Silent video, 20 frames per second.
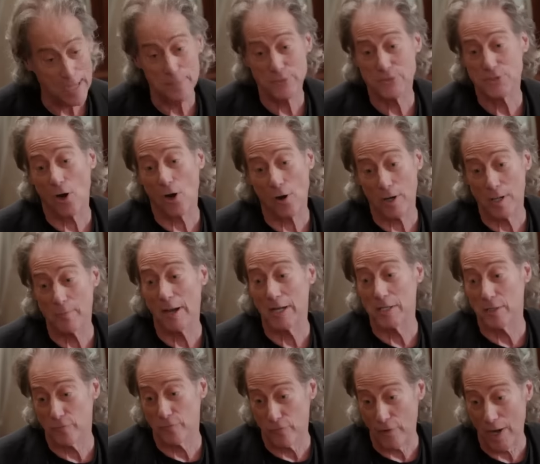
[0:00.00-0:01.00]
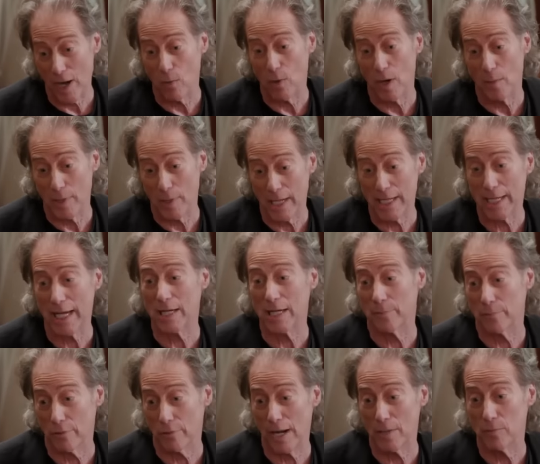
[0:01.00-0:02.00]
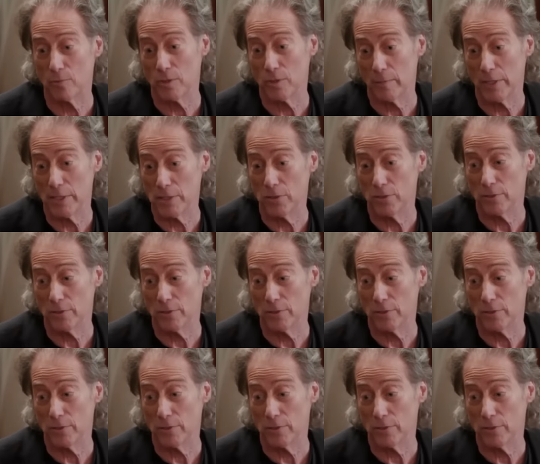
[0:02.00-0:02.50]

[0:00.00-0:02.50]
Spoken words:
I'm sorry about your fatwa, but I got a problem with my